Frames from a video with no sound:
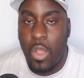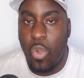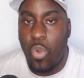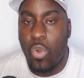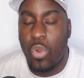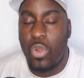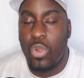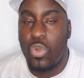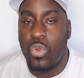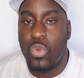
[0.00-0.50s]

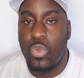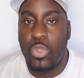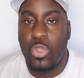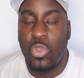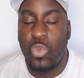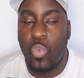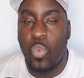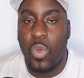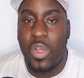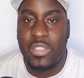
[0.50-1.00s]
or who
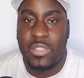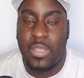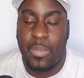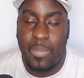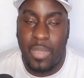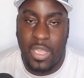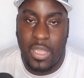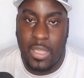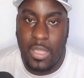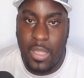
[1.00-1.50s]
you want to
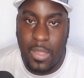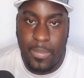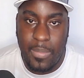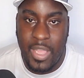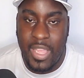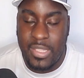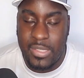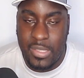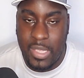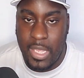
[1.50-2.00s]
become
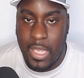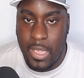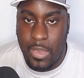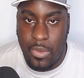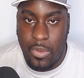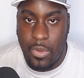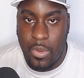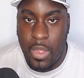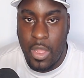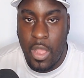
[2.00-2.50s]
as a
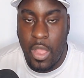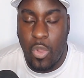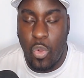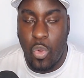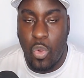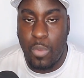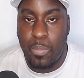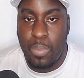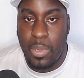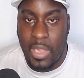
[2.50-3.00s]
hitter
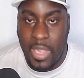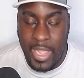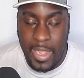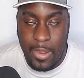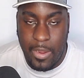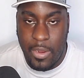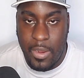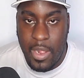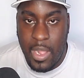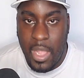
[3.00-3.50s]
or
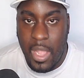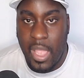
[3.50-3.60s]
player